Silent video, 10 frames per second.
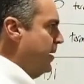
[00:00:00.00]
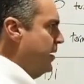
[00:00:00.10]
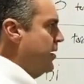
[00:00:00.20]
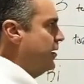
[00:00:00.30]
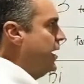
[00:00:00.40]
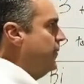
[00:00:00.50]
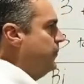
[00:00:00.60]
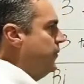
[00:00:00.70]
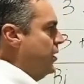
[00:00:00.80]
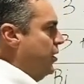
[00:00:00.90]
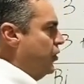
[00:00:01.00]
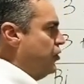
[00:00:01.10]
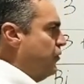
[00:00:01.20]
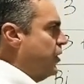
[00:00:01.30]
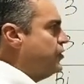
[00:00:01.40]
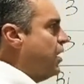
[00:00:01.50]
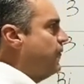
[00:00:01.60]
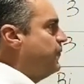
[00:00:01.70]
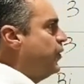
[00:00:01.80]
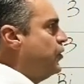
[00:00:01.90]
Okay? So there's our
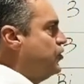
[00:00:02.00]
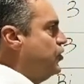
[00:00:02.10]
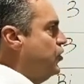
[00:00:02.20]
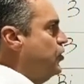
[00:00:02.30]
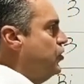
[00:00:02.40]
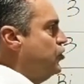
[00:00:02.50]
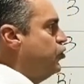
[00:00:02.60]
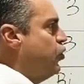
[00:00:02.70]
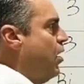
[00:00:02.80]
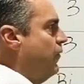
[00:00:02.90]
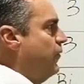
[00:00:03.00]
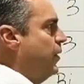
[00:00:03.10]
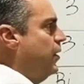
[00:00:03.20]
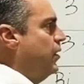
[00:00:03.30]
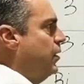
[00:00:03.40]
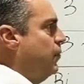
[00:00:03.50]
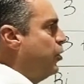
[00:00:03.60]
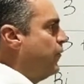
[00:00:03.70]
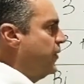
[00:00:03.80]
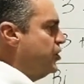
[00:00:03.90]
first 12
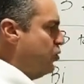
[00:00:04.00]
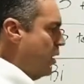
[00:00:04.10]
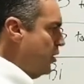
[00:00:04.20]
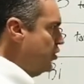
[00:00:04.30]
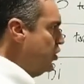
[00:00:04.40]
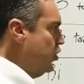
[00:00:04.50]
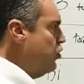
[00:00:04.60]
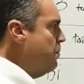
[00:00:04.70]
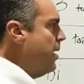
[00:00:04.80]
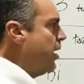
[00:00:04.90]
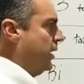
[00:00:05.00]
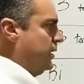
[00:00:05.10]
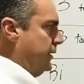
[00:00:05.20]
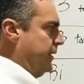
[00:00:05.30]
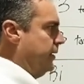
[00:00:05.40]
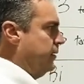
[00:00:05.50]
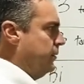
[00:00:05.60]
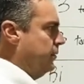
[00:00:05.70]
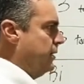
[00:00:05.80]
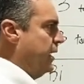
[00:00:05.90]
perfect squares numerically.
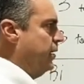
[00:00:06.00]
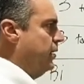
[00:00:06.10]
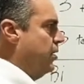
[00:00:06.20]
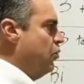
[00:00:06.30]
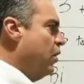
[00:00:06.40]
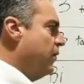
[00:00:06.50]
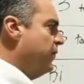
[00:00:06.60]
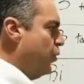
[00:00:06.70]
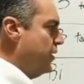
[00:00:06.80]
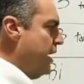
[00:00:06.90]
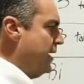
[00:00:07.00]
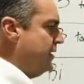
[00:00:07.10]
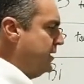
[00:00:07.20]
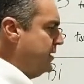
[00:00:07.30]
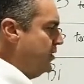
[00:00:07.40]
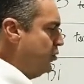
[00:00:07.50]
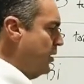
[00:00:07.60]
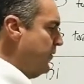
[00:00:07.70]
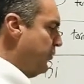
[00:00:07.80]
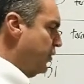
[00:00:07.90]
Okay? 1, 4, 9, 16,
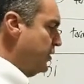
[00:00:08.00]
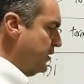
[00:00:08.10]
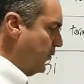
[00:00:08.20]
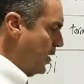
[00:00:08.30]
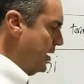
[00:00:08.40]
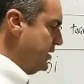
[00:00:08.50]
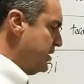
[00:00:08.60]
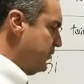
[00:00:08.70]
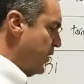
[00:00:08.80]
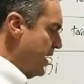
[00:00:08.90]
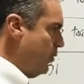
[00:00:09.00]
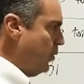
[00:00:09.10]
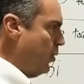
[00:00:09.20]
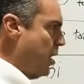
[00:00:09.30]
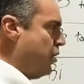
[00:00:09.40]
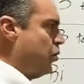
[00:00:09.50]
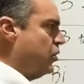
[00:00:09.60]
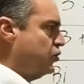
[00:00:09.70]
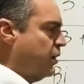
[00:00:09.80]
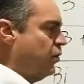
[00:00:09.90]
25, 36, 49, 64, 81, 100,
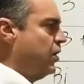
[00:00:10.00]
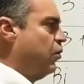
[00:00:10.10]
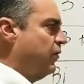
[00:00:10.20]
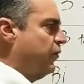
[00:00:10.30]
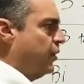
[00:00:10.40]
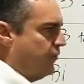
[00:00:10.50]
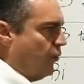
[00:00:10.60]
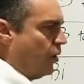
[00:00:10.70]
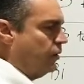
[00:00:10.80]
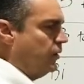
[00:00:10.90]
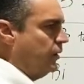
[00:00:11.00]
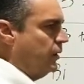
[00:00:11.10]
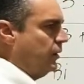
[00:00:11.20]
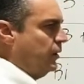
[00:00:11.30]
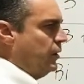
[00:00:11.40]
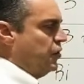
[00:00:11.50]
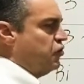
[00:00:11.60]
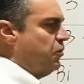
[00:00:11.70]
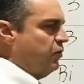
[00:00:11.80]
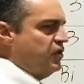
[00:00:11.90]
121, and 144. So
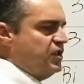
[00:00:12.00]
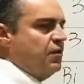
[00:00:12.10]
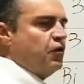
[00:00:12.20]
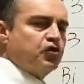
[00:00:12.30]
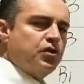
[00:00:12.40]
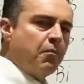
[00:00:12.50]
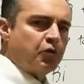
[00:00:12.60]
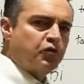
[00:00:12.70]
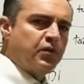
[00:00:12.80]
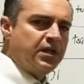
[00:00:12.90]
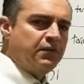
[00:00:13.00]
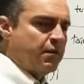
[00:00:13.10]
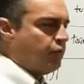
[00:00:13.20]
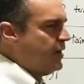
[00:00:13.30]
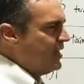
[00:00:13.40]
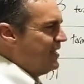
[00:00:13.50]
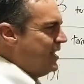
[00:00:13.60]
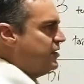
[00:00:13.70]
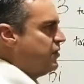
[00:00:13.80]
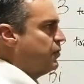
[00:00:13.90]
when we see those numbers, we need to be able to recognize
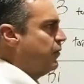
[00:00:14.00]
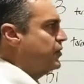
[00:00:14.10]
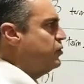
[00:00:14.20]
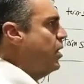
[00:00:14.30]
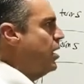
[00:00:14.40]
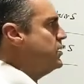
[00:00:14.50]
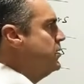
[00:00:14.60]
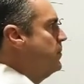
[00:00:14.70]
that they're perfect squares.